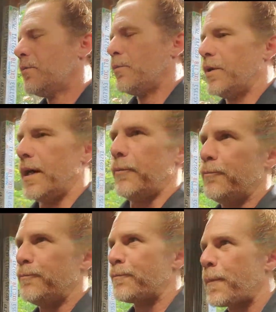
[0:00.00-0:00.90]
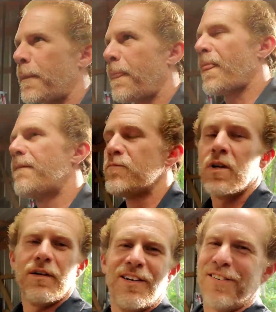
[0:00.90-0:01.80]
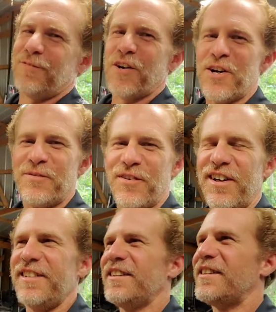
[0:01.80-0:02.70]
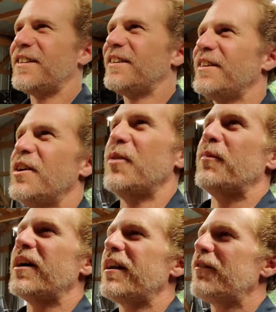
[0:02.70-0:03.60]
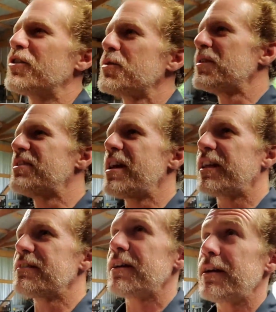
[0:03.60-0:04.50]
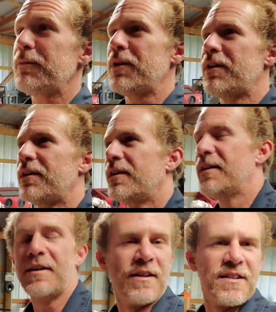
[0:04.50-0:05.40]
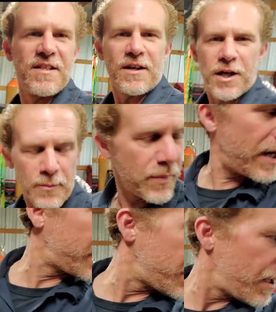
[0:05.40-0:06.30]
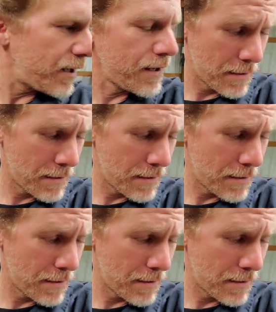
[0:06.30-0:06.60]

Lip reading: But fun. But I've also been taking time. See, I'll come back here,